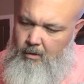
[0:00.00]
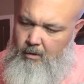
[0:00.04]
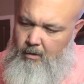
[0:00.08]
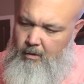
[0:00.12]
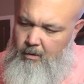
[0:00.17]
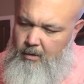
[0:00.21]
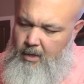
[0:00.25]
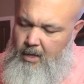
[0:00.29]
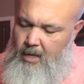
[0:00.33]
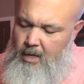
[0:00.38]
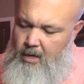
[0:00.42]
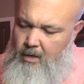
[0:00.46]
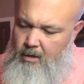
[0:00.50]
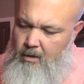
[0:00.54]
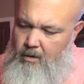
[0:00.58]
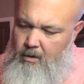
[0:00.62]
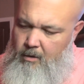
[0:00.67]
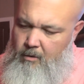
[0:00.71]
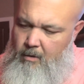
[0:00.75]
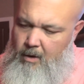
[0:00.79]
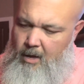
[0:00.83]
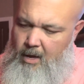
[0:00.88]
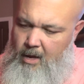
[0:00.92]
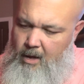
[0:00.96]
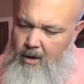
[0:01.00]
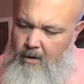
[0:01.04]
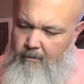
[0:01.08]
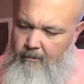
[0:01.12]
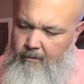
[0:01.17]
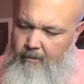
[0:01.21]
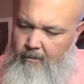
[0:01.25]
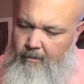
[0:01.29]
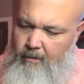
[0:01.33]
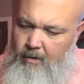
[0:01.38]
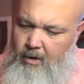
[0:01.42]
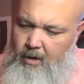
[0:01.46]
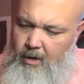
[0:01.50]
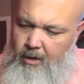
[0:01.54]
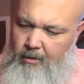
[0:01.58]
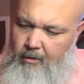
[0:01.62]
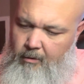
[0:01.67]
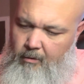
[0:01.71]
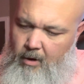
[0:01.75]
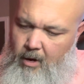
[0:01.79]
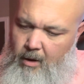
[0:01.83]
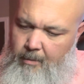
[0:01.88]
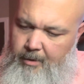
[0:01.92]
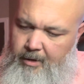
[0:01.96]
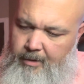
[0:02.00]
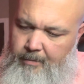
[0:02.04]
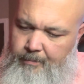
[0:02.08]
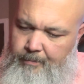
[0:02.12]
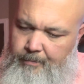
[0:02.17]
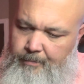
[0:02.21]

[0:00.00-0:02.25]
Then you have another grommet